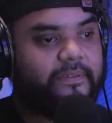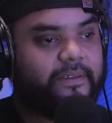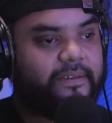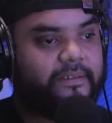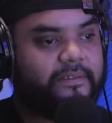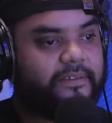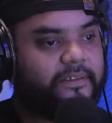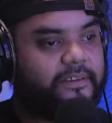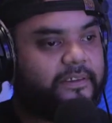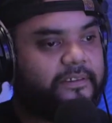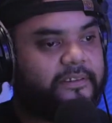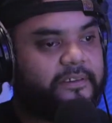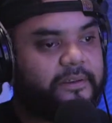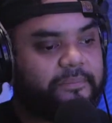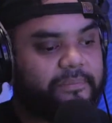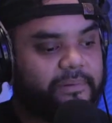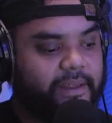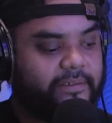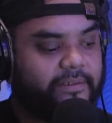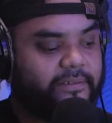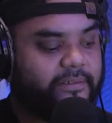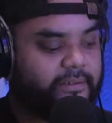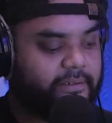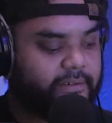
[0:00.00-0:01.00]
It's a
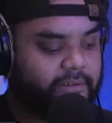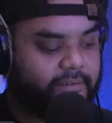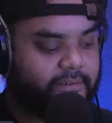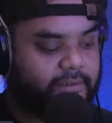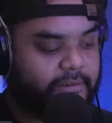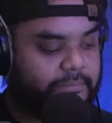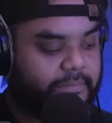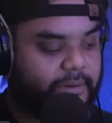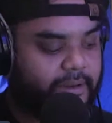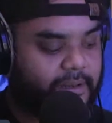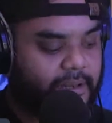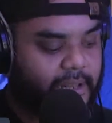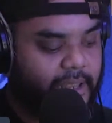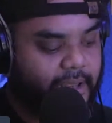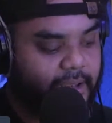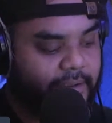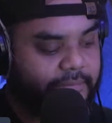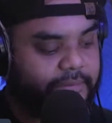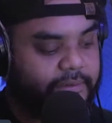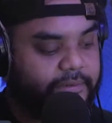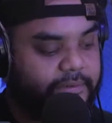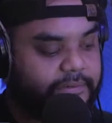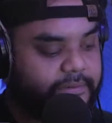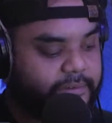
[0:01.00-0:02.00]
blessing just to be
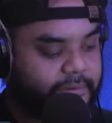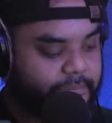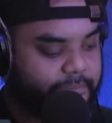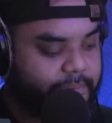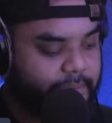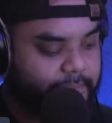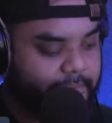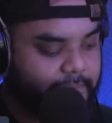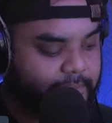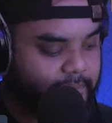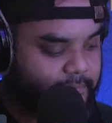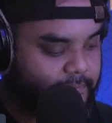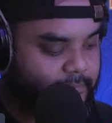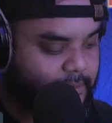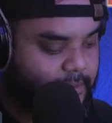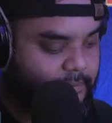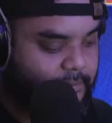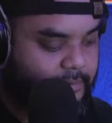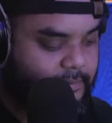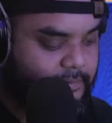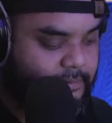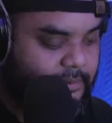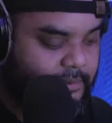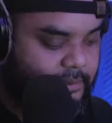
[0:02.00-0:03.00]
alive. Some people don't
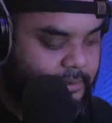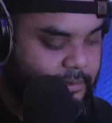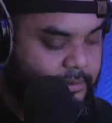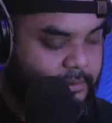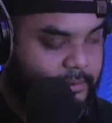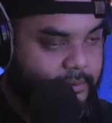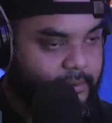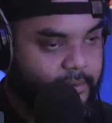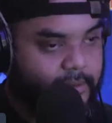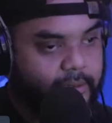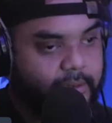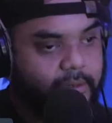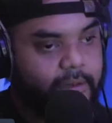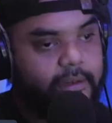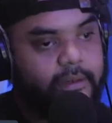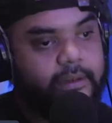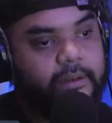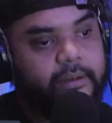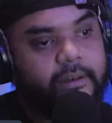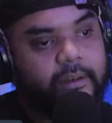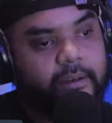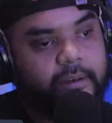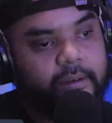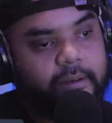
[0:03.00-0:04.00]
live this long.
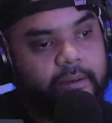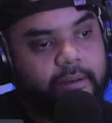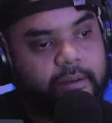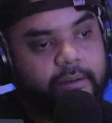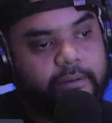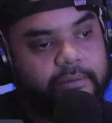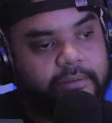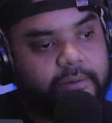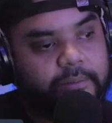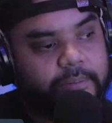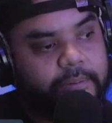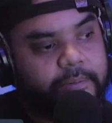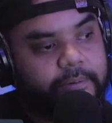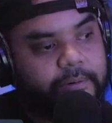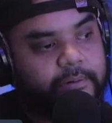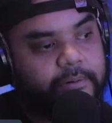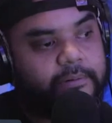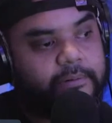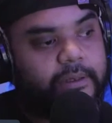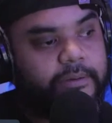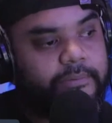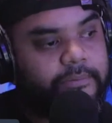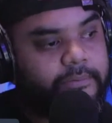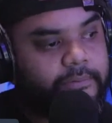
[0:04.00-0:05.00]
Some people
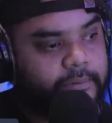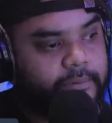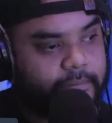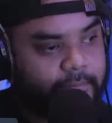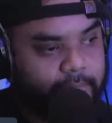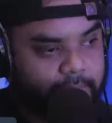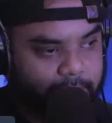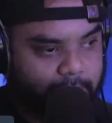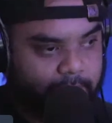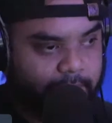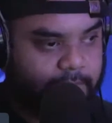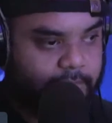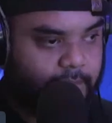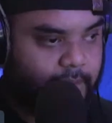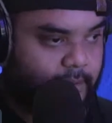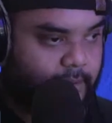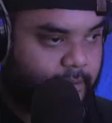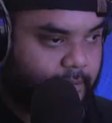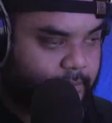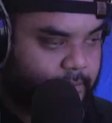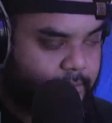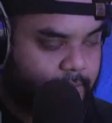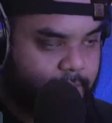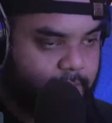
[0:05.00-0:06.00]
don't live to see
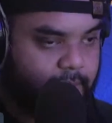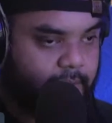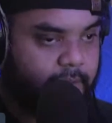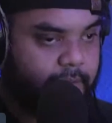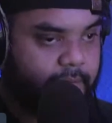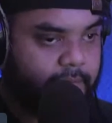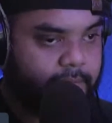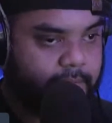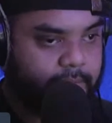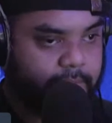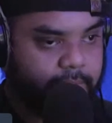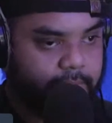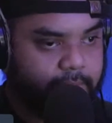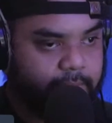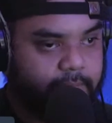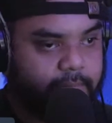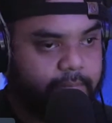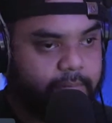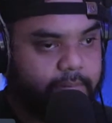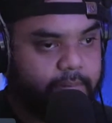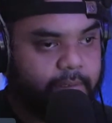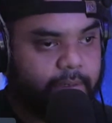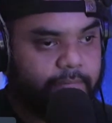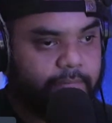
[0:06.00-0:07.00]
their 30s. So
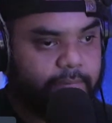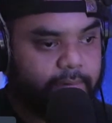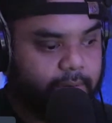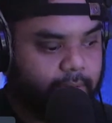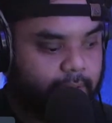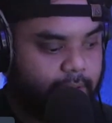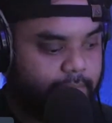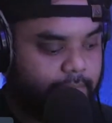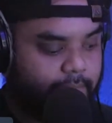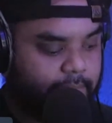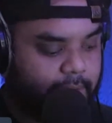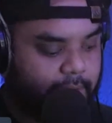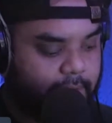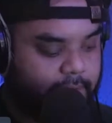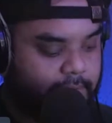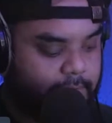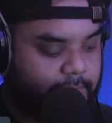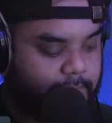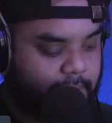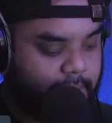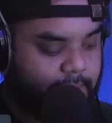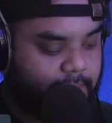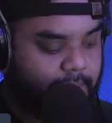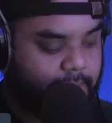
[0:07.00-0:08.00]
definitely every day is a
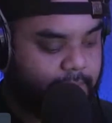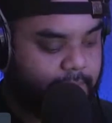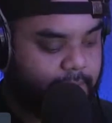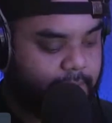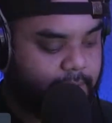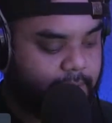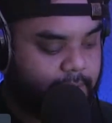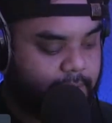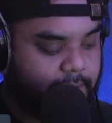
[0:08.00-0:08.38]
blessing, man.